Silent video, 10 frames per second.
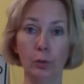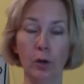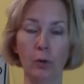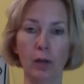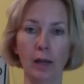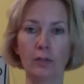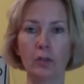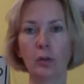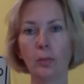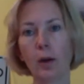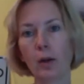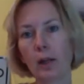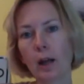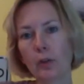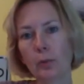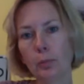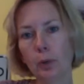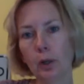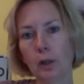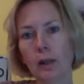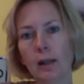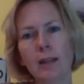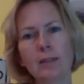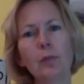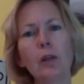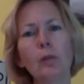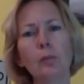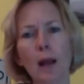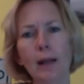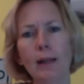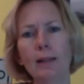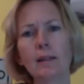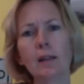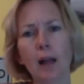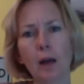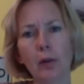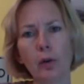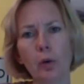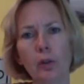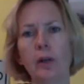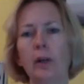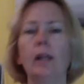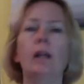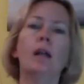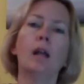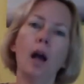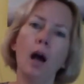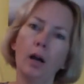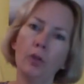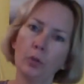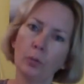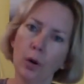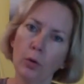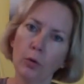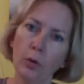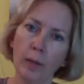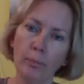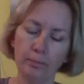Okay, so the marketing on your book isn't really writing, it's a little out of the ordinary. On your road trip,